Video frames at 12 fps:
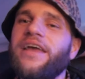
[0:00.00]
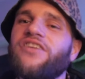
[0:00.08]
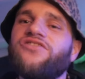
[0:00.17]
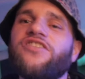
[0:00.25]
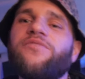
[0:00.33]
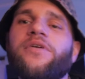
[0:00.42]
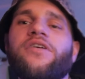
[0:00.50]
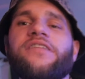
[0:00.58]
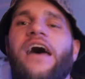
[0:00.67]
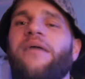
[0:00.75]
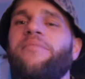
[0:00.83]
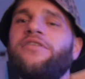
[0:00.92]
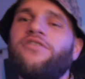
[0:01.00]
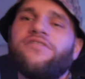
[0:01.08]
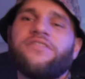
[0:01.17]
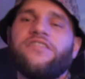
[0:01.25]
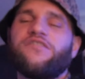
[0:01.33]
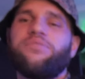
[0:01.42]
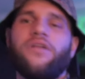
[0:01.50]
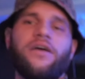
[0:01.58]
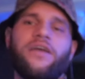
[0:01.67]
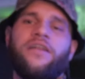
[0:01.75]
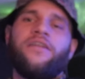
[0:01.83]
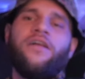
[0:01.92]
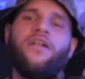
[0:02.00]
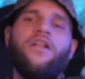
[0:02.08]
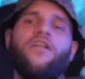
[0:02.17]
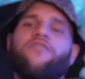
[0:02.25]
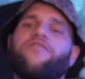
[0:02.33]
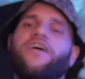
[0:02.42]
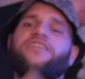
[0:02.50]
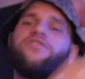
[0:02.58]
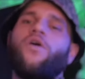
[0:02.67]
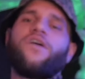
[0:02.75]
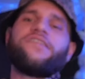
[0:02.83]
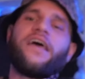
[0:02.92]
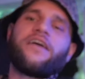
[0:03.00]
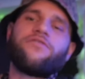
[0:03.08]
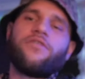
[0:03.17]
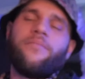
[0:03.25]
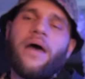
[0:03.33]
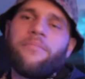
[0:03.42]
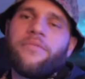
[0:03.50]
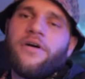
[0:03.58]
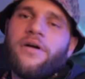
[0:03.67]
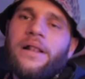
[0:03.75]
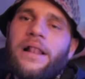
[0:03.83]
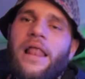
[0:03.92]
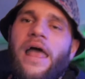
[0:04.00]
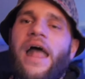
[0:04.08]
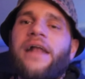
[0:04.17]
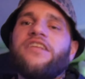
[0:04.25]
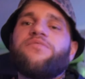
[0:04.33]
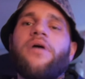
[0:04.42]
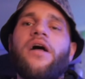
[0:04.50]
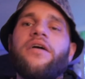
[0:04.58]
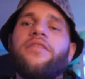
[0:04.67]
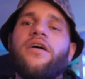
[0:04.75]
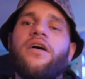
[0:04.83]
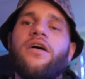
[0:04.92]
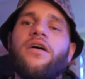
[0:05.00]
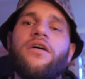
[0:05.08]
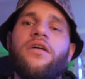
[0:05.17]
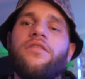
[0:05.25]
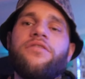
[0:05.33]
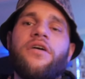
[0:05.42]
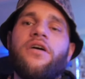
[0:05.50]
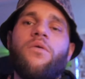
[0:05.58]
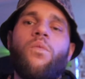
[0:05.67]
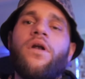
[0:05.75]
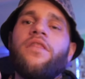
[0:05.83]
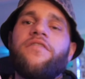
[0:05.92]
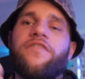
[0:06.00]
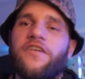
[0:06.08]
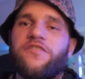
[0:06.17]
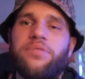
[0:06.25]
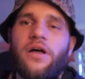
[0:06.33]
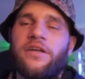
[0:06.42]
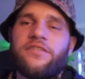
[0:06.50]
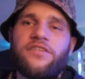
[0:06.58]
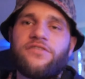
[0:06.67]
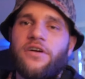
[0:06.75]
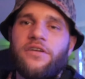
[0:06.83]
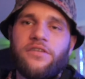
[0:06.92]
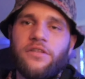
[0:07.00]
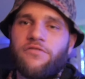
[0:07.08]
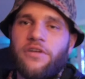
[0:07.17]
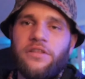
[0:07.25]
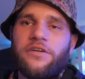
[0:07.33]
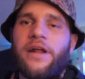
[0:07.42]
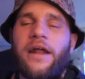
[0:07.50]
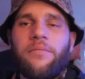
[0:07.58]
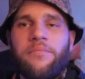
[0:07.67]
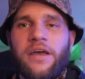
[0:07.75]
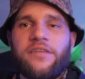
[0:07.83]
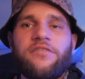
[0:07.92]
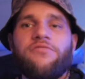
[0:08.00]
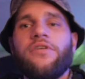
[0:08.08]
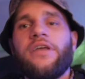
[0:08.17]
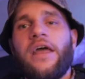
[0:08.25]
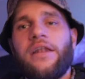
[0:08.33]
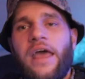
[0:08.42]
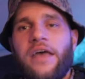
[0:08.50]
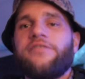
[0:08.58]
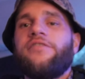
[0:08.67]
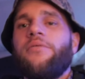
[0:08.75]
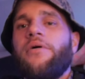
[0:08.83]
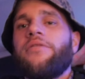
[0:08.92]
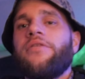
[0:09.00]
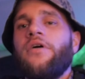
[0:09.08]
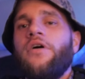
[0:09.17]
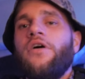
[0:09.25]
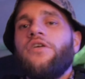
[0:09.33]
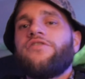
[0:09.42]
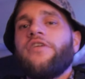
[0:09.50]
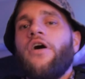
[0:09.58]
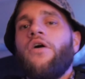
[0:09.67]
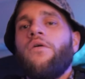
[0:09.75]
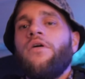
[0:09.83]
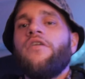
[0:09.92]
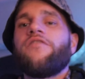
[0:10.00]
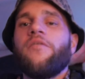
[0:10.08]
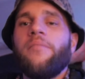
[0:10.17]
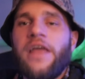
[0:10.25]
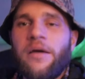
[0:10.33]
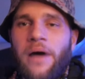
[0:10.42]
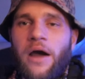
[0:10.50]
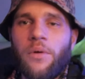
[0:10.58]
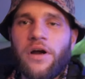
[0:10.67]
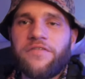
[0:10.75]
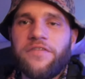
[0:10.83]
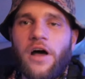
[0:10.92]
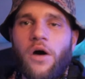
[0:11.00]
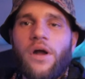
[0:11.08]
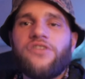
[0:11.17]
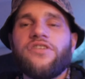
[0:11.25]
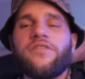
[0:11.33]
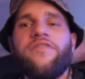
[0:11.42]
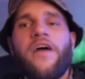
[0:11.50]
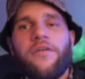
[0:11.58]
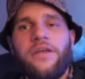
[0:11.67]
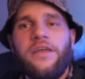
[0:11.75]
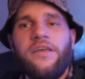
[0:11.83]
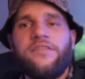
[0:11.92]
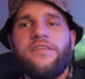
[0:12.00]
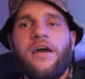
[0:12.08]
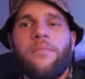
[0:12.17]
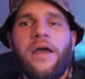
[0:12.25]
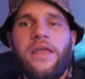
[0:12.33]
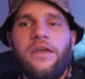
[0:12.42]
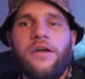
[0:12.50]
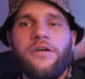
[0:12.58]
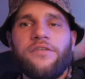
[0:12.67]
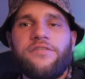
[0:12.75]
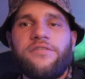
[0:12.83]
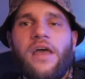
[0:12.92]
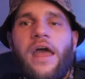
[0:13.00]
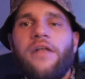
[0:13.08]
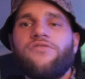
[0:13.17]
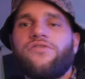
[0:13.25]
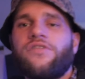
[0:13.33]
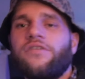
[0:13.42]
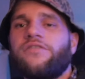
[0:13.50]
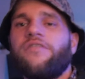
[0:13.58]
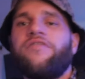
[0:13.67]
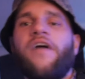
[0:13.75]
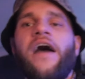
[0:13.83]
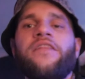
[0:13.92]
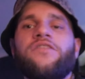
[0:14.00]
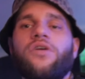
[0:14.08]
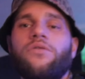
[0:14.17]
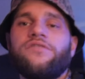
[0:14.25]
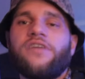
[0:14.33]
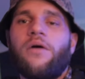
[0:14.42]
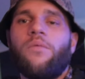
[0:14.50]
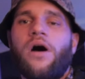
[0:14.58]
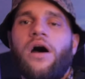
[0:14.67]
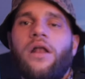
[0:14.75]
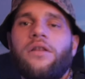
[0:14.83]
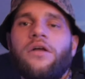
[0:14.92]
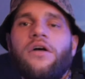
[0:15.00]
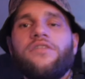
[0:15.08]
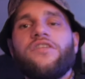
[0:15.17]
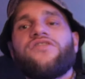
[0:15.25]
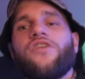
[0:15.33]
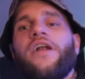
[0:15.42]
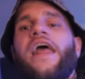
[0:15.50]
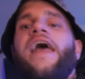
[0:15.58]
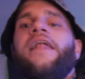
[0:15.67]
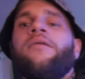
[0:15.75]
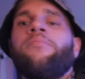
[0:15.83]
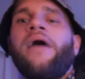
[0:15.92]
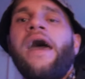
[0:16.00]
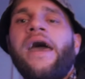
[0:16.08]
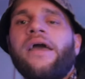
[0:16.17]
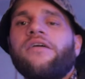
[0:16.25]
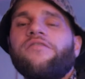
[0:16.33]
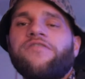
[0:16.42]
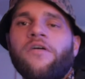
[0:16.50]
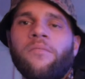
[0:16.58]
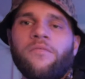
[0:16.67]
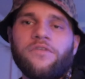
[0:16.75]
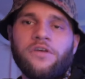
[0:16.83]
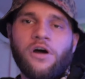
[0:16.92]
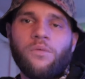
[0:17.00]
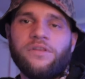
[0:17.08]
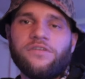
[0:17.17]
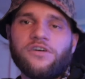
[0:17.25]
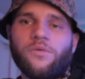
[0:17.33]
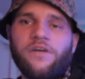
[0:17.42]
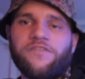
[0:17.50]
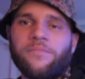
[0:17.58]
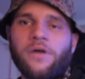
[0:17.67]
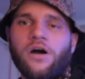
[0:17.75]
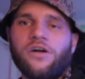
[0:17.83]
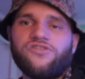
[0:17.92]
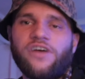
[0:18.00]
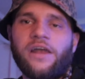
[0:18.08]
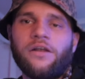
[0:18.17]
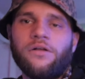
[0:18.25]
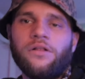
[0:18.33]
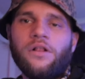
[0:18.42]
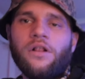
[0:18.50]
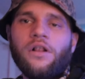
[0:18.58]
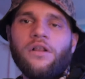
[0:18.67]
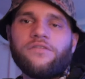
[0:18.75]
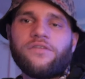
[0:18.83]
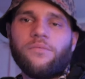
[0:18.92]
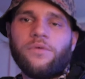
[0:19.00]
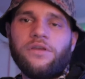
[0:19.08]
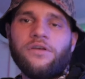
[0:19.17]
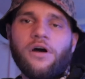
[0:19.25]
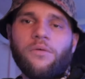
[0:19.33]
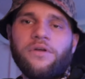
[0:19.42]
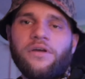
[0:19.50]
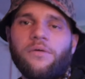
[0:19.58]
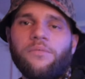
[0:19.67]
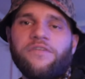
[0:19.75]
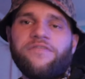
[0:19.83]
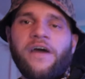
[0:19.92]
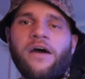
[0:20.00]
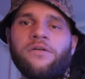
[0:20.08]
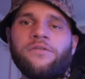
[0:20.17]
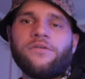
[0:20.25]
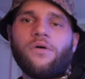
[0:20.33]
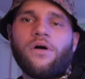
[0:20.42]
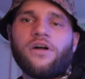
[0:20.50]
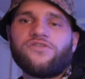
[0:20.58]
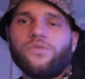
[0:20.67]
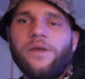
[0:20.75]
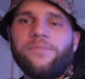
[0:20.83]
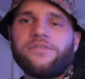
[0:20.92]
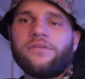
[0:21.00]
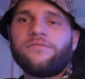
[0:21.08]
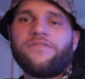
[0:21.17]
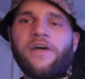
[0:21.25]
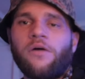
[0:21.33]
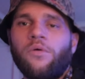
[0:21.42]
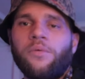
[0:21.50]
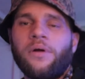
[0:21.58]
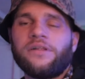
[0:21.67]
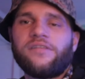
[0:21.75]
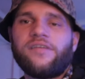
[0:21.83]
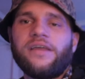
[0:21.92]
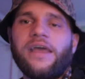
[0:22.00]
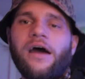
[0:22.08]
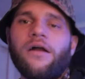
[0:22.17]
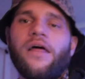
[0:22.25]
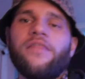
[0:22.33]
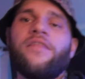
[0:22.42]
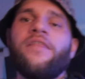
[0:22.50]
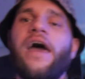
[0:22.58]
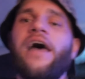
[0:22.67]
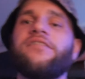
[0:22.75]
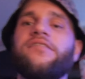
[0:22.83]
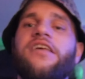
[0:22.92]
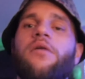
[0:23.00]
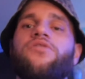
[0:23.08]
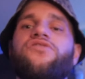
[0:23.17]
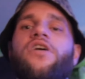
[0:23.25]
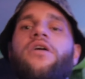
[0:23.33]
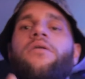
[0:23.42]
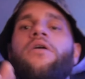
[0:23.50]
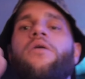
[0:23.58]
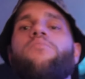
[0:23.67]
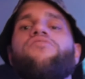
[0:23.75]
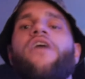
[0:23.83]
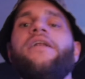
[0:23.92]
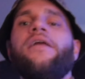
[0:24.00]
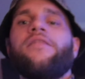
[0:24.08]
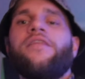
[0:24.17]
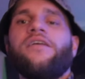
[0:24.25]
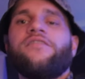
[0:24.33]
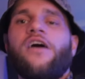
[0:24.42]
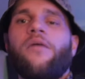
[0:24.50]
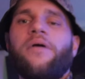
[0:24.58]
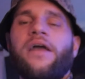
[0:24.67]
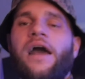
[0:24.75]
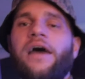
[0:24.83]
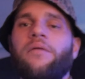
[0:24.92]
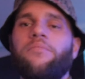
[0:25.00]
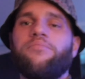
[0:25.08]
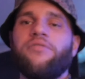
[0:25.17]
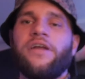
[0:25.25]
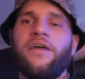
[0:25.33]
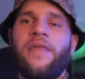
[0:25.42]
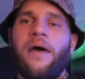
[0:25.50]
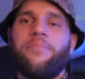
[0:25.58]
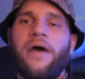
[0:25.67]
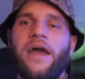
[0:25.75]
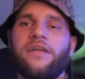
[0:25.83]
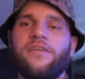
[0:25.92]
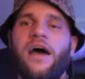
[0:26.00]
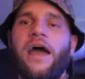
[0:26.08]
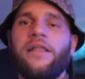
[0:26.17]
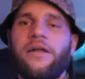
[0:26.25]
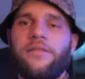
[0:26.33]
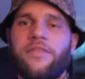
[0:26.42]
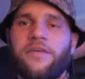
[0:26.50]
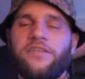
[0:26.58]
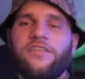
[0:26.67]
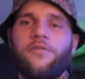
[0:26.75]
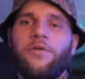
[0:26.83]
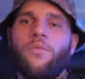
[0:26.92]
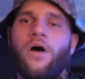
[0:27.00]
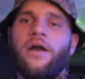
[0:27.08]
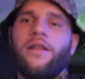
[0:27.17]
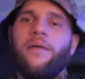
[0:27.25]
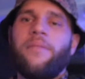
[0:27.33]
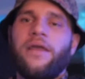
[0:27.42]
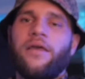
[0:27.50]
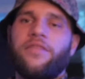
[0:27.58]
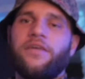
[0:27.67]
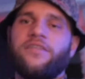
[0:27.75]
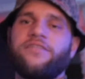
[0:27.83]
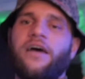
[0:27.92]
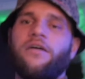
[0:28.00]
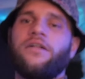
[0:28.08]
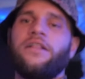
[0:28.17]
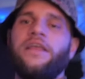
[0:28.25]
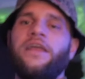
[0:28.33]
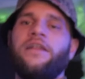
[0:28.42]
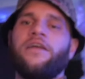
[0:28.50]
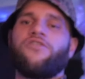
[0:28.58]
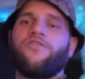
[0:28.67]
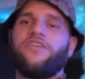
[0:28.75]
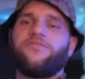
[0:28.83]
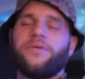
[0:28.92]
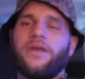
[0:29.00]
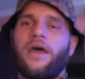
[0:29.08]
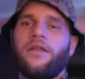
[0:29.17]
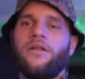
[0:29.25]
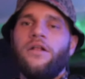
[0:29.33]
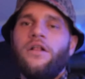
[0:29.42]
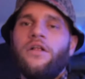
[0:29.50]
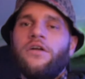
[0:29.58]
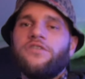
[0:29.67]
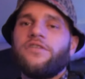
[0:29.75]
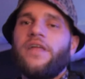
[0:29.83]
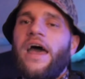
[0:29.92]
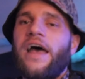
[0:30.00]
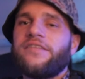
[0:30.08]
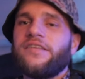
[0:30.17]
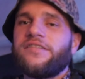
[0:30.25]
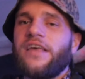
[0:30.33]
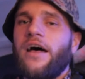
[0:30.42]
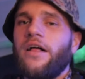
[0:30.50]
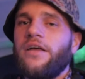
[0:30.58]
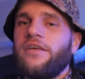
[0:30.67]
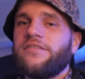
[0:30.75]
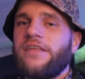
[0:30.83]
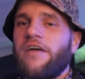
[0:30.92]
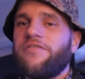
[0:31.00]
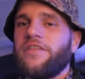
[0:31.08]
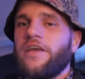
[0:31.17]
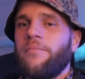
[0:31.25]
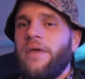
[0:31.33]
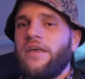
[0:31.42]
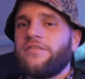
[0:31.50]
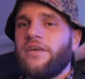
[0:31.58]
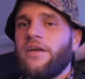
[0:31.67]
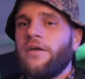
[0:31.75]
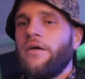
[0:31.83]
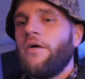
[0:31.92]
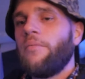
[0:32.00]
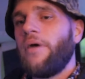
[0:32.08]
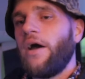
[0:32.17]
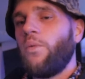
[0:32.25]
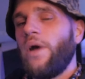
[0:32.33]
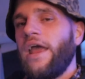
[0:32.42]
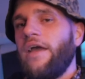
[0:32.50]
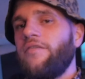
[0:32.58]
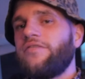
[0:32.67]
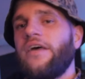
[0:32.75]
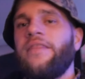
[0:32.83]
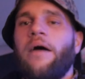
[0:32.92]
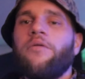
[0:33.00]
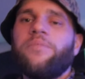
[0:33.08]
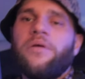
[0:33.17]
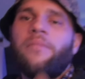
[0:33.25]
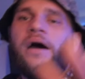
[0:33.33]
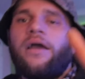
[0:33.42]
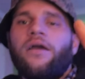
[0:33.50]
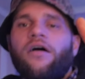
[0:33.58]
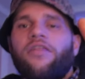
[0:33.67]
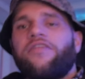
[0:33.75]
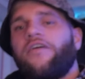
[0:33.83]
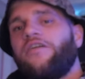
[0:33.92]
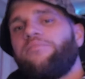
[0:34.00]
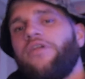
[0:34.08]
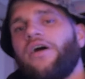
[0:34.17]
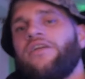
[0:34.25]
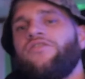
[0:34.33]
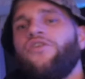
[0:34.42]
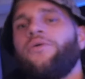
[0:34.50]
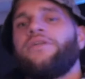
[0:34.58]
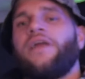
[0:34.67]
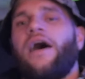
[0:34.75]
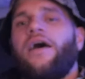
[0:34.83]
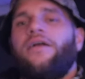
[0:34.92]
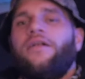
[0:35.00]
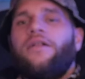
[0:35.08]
is just because I've been using this plugin for as long as I can remember, and it's probably one of the first plugins I started to really learn how to mix and really get nasty with. So for me and my workflow, it's just very easy on my ears to find the tones I want, to start adding back from, we took away from the R channel. We found our sweeps and found what we wanted to take out, and then the SSL will start brightening things up and kind of bringing that back to highlight the things that we want and making things sound clean and crisp again. So the SSL is definitely amazing by Waves, and that would be my 3rd plugin do or die.